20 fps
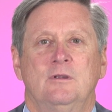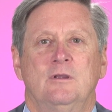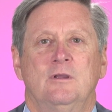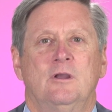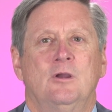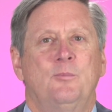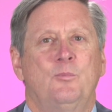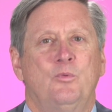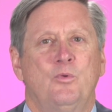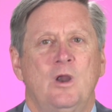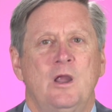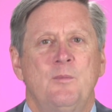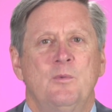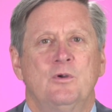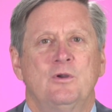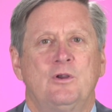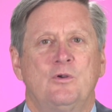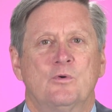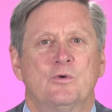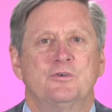a
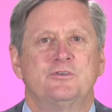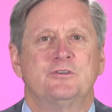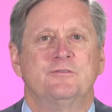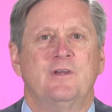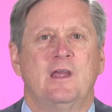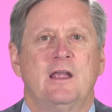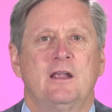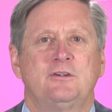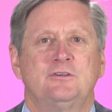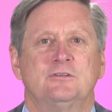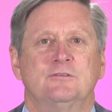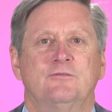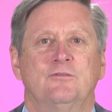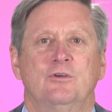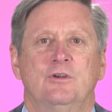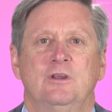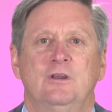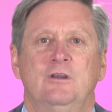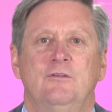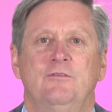primary course of action
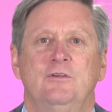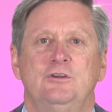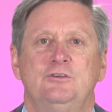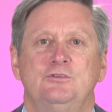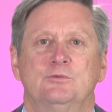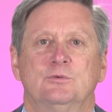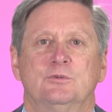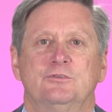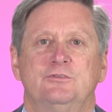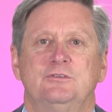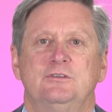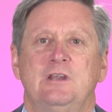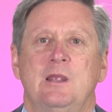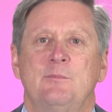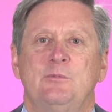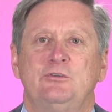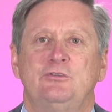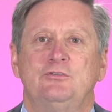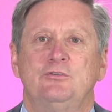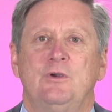for individuals
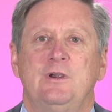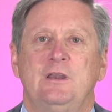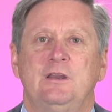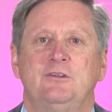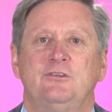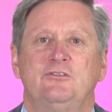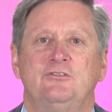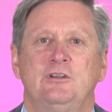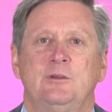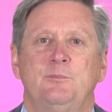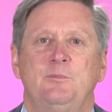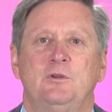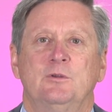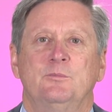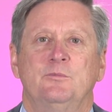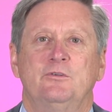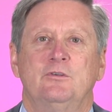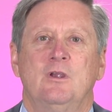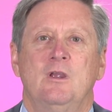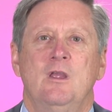demonstrating
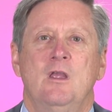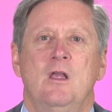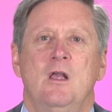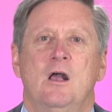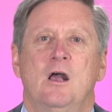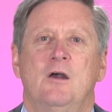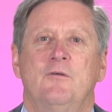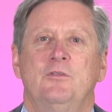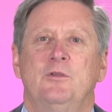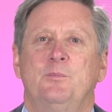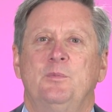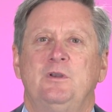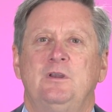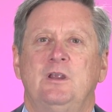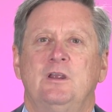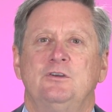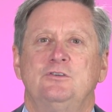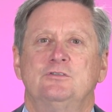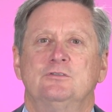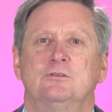symptoms of the
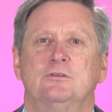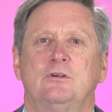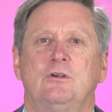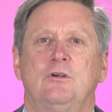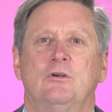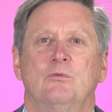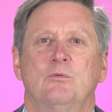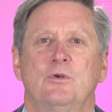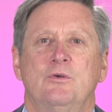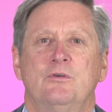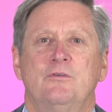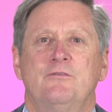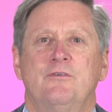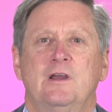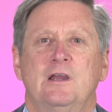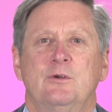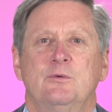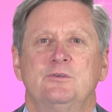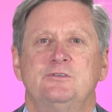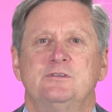potential
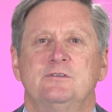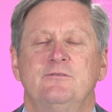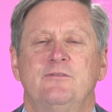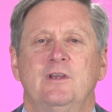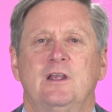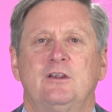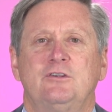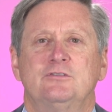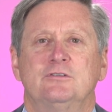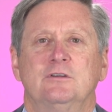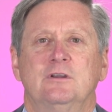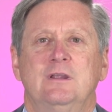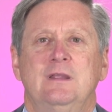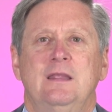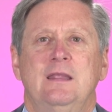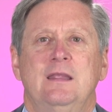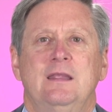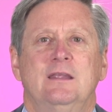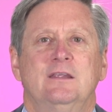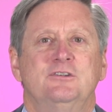coronavirus infection
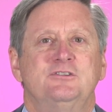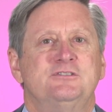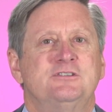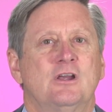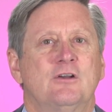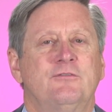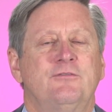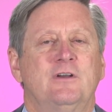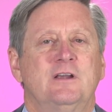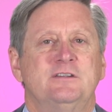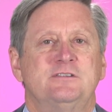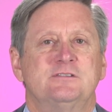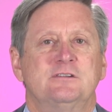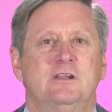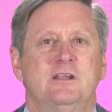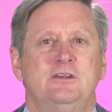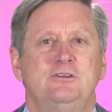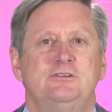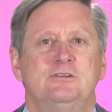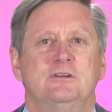is
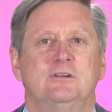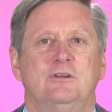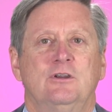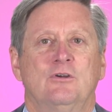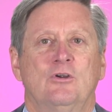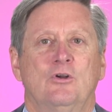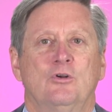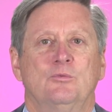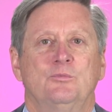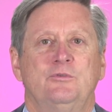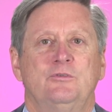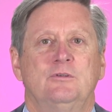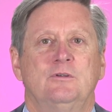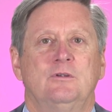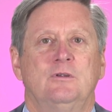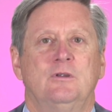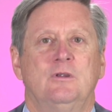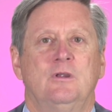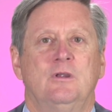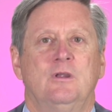self-isolation in their homes.
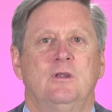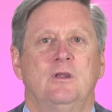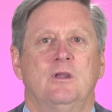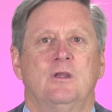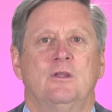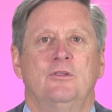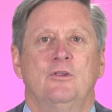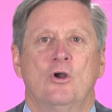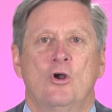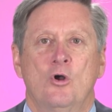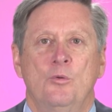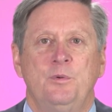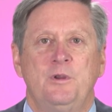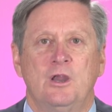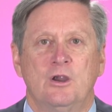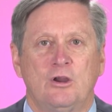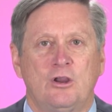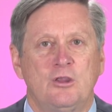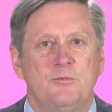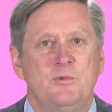The home
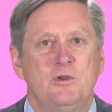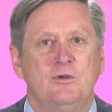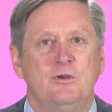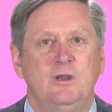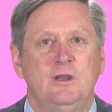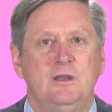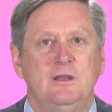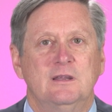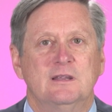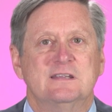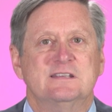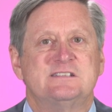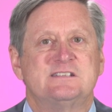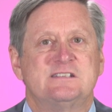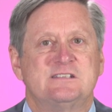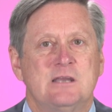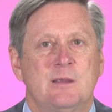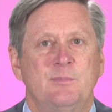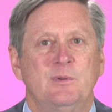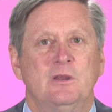care community is
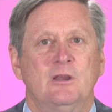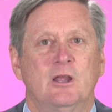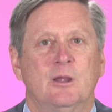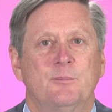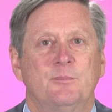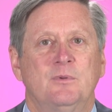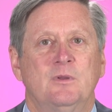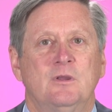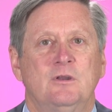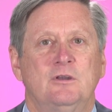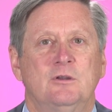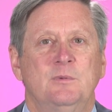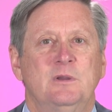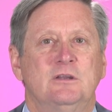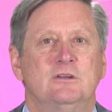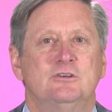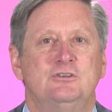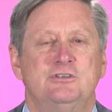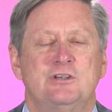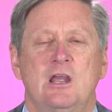stepping up to
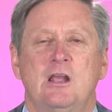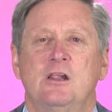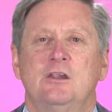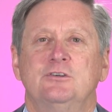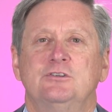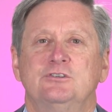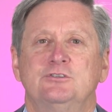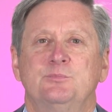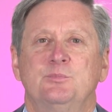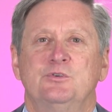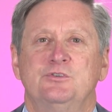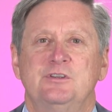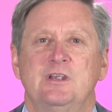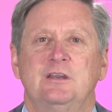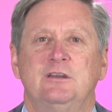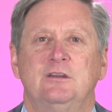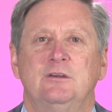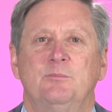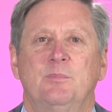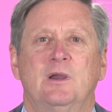meet the challenges
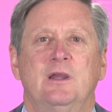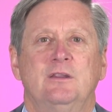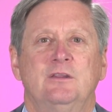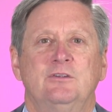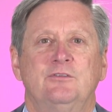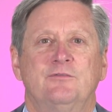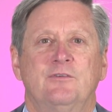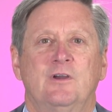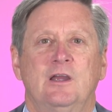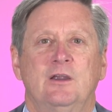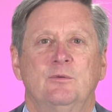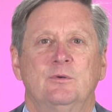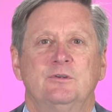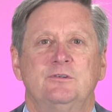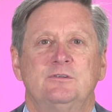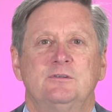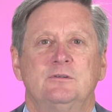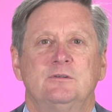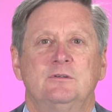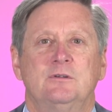presented by this virus.